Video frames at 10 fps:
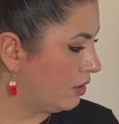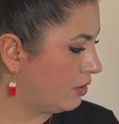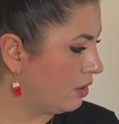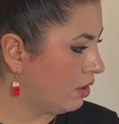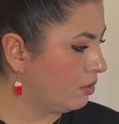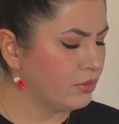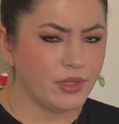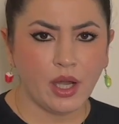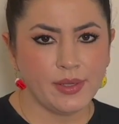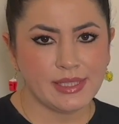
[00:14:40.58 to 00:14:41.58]
No,
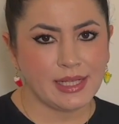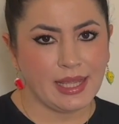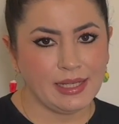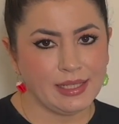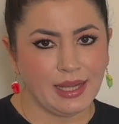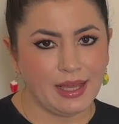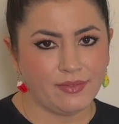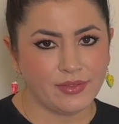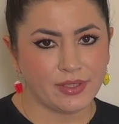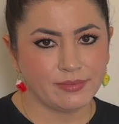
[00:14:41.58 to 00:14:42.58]
there isn't any
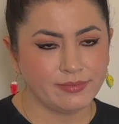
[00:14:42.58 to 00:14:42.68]
left.